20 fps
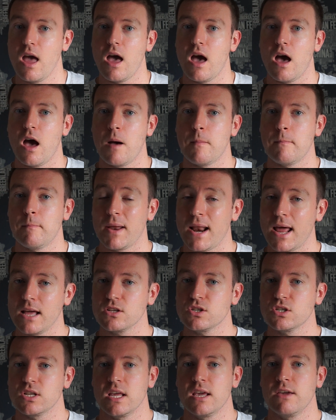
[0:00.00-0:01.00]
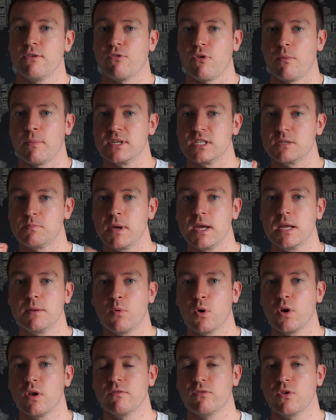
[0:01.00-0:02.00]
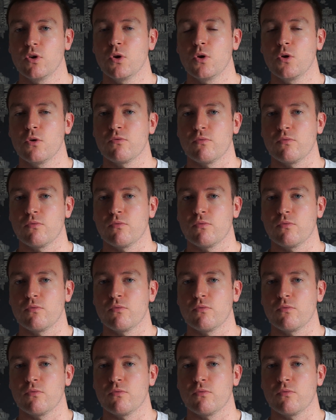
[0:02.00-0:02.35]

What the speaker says: But actually, from a speed point of view,